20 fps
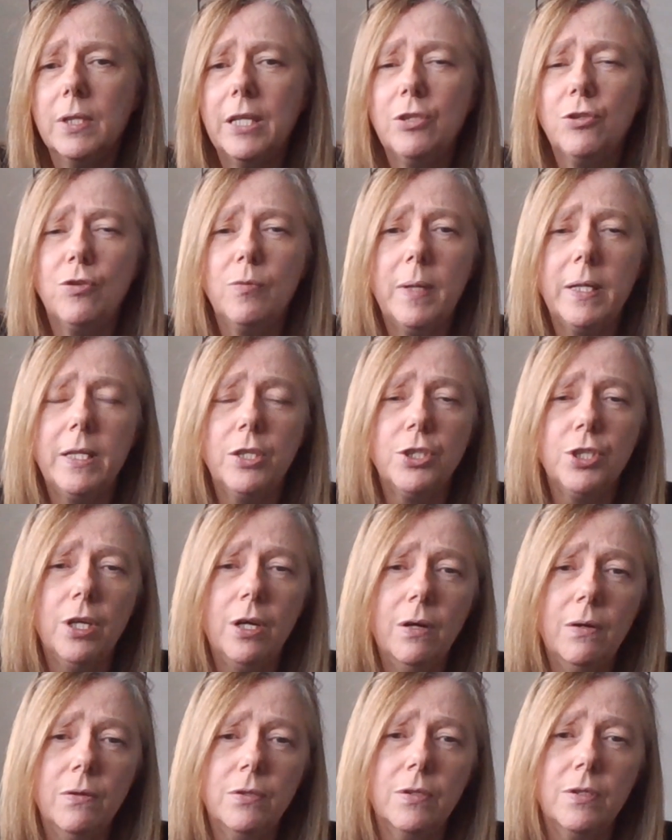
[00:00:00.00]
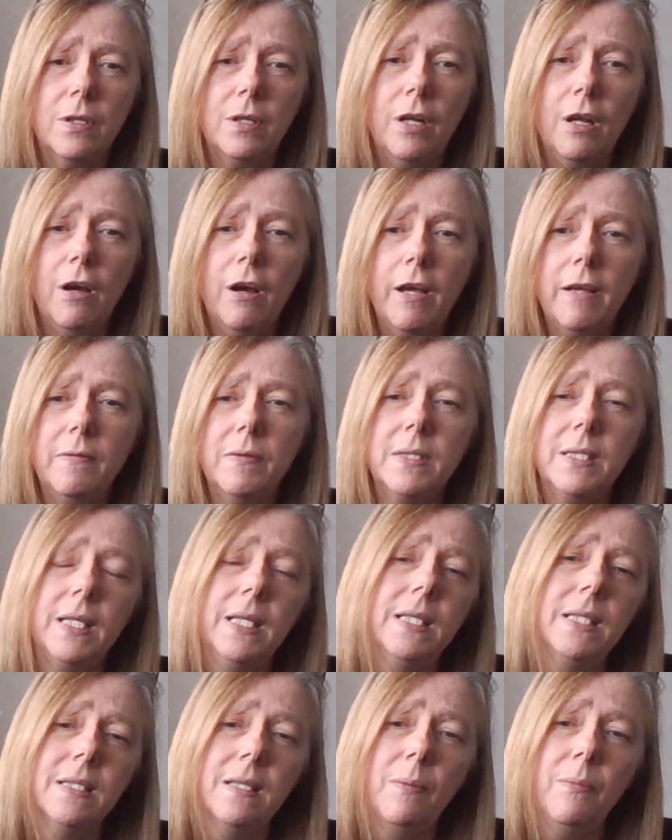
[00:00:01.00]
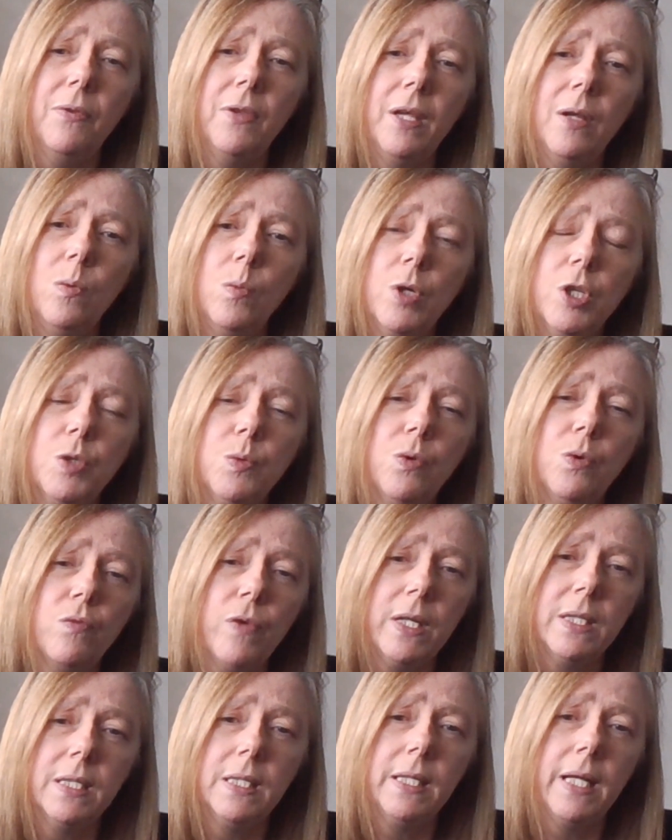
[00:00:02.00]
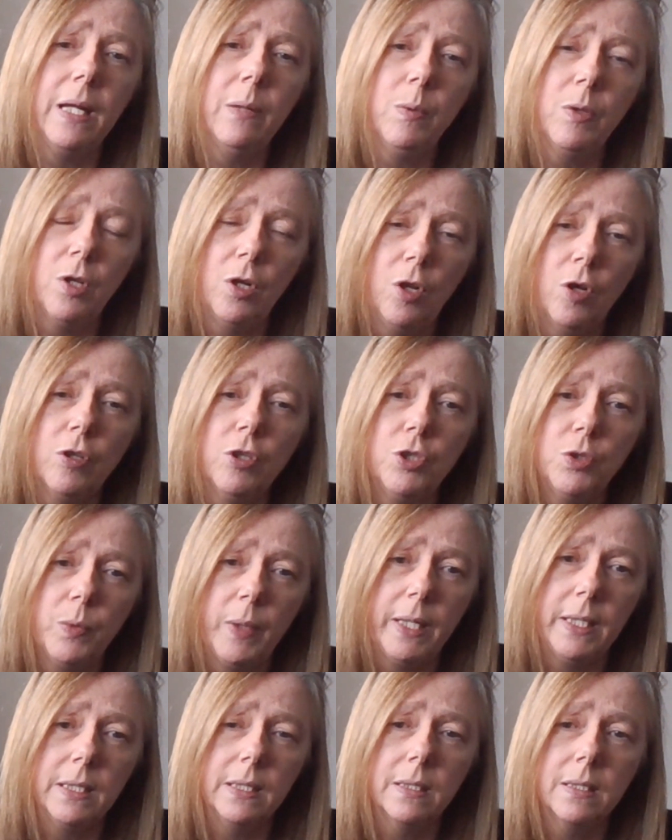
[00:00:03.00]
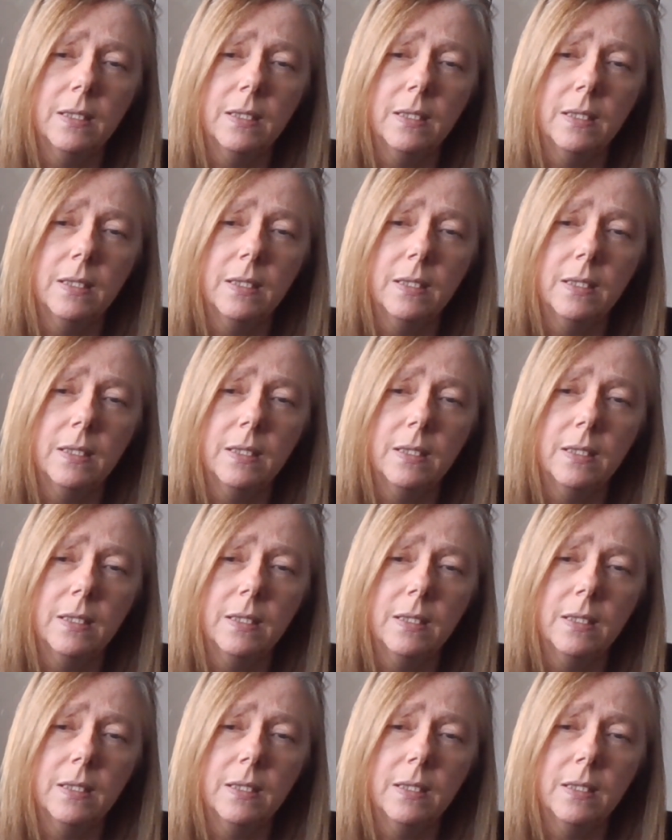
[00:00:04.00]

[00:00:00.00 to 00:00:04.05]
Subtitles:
and traumatic childhood and lives is something which will resonate with a lot of twins.